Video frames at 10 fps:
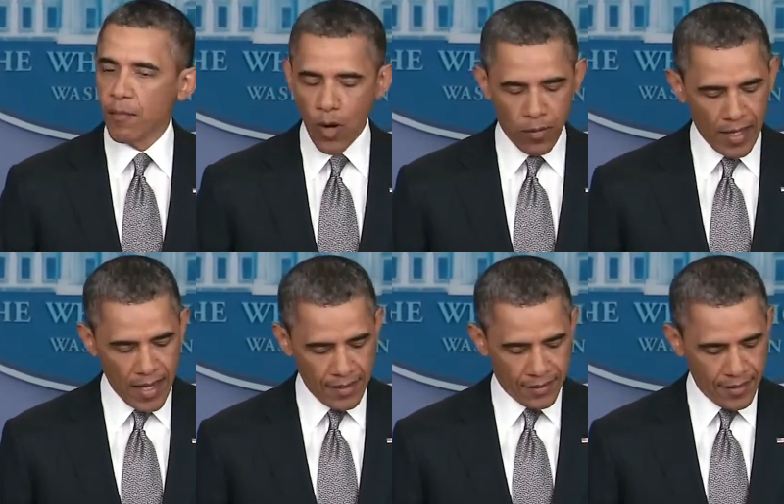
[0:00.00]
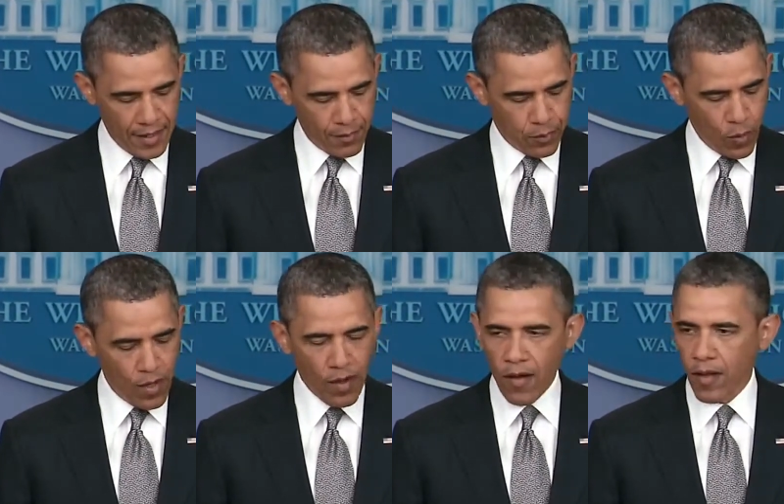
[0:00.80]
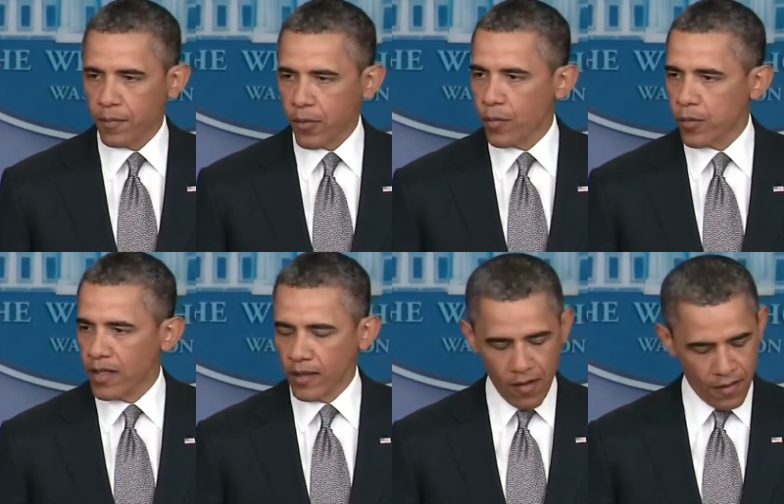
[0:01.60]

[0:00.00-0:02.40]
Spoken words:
is signed by the US President.